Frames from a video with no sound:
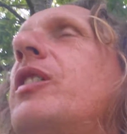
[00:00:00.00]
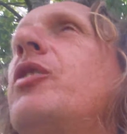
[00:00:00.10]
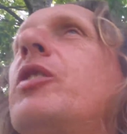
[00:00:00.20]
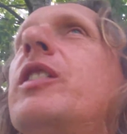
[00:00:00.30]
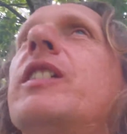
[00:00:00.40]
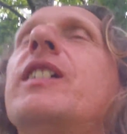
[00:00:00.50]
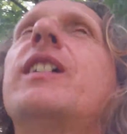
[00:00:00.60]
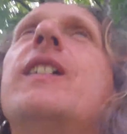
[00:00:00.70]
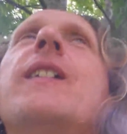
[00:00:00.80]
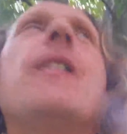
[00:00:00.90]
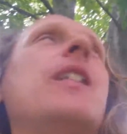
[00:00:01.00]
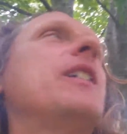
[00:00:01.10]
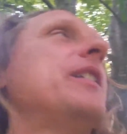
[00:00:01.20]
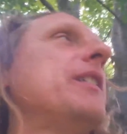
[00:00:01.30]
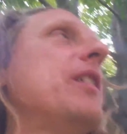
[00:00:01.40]
a joint.
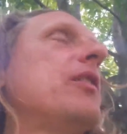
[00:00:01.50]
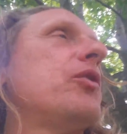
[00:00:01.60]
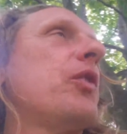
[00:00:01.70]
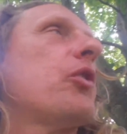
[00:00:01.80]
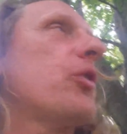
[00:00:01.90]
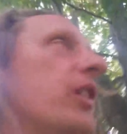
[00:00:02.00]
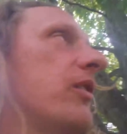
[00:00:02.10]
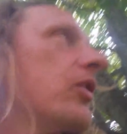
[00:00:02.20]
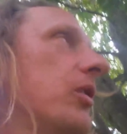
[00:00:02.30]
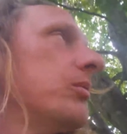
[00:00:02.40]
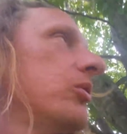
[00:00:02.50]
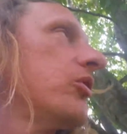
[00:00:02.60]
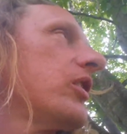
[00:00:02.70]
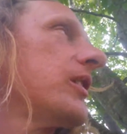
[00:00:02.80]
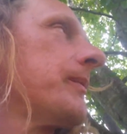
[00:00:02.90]
The first drink of
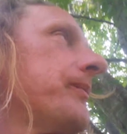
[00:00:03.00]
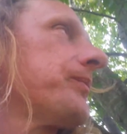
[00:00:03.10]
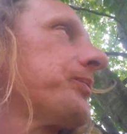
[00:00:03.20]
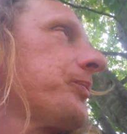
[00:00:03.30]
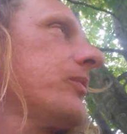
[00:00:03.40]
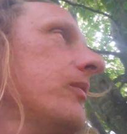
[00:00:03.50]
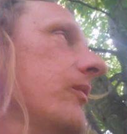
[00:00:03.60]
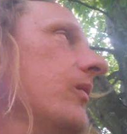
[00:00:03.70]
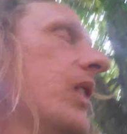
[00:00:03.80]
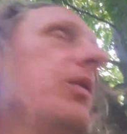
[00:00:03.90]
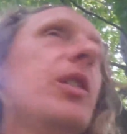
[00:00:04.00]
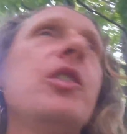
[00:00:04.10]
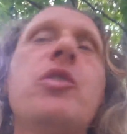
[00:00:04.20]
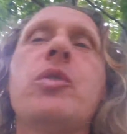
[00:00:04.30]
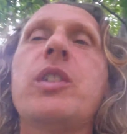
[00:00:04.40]
kombucha. I
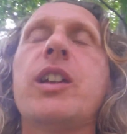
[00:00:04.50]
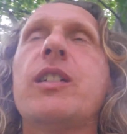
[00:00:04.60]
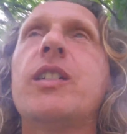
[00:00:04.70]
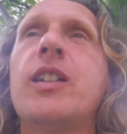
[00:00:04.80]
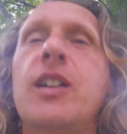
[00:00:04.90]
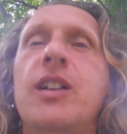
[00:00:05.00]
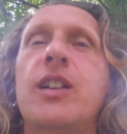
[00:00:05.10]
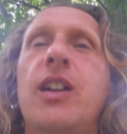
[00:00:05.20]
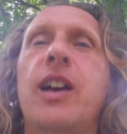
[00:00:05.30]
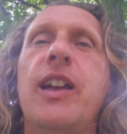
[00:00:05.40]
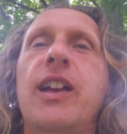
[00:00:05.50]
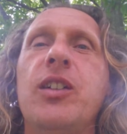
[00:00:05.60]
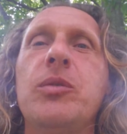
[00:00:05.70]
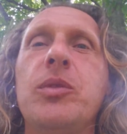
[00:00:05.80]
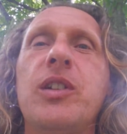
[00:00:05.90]
really enjoy that. I
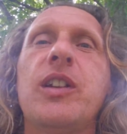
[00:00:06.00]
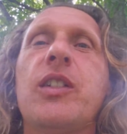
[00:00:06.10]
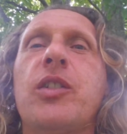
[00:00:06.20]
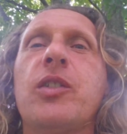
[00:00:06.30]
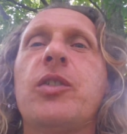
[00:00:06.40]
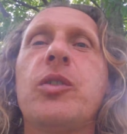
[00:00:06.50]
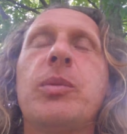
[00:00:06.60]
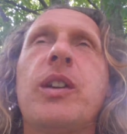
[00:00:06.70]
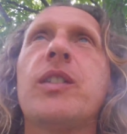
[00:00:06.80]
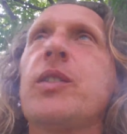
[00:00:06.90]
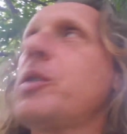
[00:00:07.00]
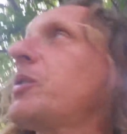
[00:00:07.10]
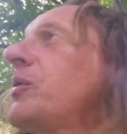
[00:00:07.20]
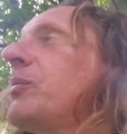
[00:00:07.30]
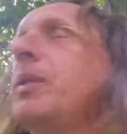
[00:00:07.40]
hang out with a lot of sociopaths or
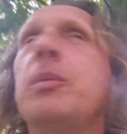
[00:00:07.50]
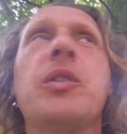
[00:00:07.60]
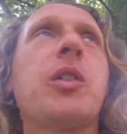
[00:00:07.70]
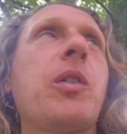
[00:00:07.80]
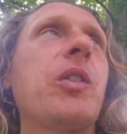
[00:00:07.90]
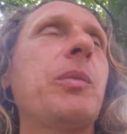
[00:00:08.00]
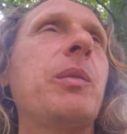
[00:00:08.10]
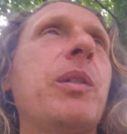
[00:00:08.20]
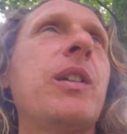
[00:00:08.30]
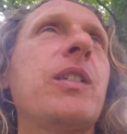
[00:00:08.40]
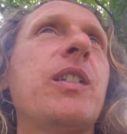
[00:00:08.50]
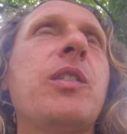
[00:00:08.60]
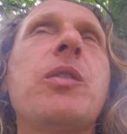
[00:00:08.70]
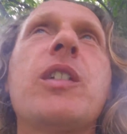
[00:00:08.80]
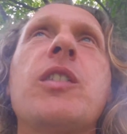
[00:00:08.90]
people that cross my paths, and I
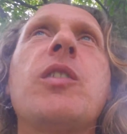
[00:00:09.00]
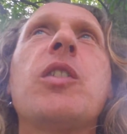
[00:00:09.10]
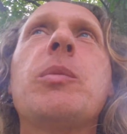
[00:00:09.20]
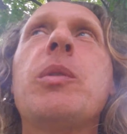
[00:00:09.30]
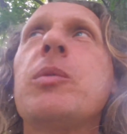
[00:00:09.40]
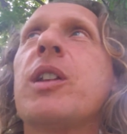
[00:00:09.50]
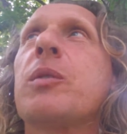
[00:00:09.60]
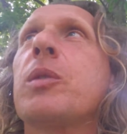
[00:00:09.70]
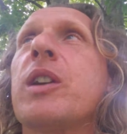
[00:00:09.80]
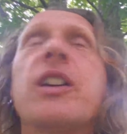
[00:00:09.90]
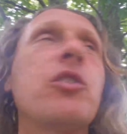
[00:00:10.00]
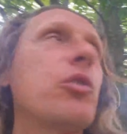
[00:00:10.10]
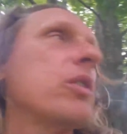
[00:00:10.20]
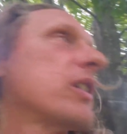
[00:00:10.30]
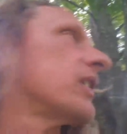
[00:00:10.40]
don't get to talk about like what I
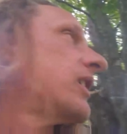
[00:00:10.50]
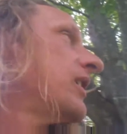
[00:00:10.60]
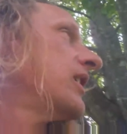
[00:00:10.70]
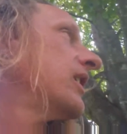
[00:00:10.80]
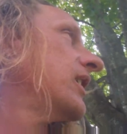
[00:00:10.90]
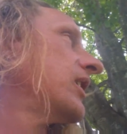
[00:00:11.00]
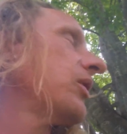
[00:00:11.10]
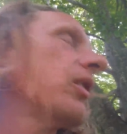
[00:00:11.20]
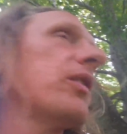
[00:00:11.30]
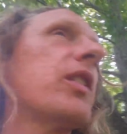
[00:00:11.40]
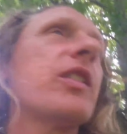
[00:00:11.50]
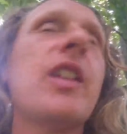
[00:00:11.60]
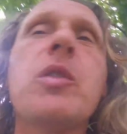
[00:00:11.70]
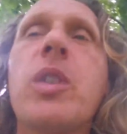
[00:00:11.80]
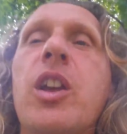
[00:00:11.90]
enjoy quite often because
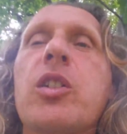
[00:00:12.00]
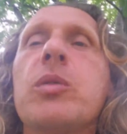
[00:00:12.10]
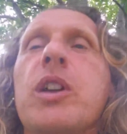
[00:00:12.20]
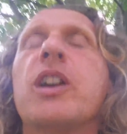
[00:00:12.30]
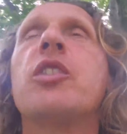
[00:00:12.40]
they don't care what I